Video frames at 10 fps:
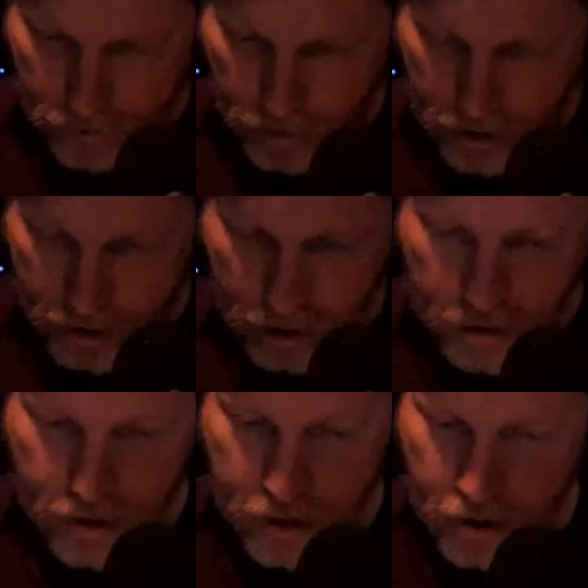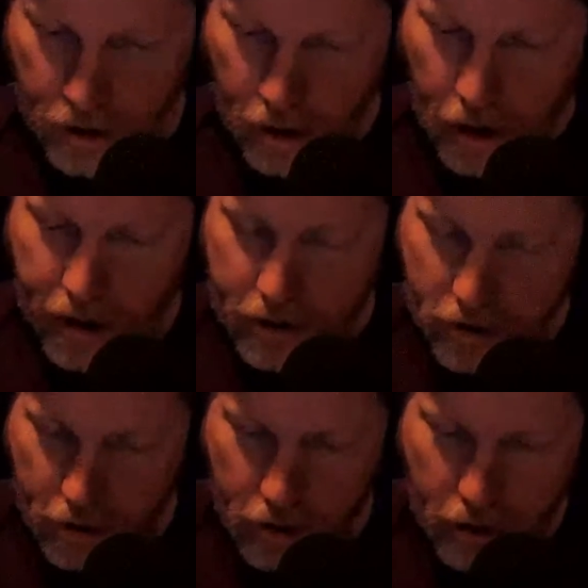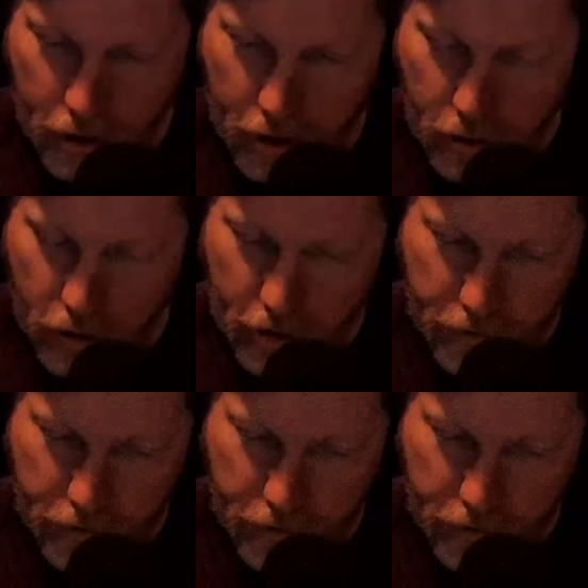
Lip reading: The right date? Yeah. Hey, I saw a note on your